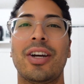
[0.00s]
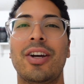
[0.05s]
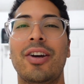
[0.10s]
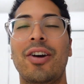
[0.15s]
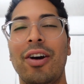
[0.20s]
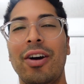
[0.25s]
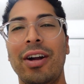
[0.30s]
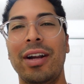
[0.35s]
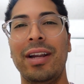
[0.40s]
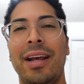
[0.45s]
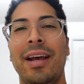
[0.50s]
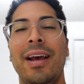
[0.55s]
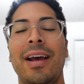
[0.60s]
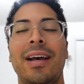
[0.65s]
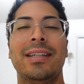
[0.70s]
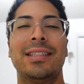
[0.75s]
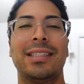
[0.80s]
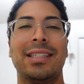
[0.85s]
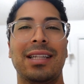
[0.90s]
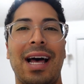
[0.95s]
good
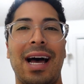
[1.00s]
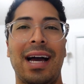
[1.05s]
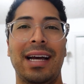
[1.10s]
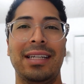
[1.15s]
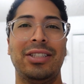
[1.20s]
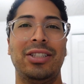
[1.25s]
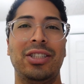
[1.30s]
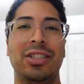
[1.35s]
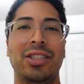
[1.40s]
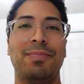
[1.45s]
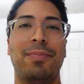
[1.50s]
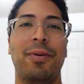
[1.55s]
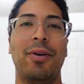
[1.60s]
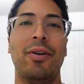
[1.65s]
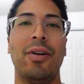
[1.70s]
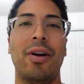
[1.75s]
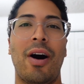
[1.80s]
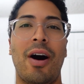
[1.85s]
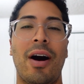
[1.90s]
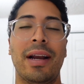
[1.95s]
slides to just
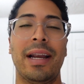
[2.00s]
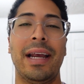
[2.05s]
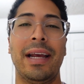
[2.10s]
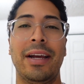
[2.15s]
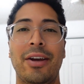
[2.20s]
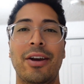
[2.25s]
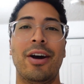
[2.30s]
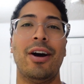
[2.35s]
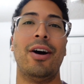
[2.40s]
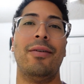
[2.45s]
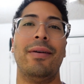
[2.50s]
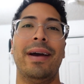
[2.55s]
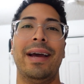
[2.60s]
put on and go,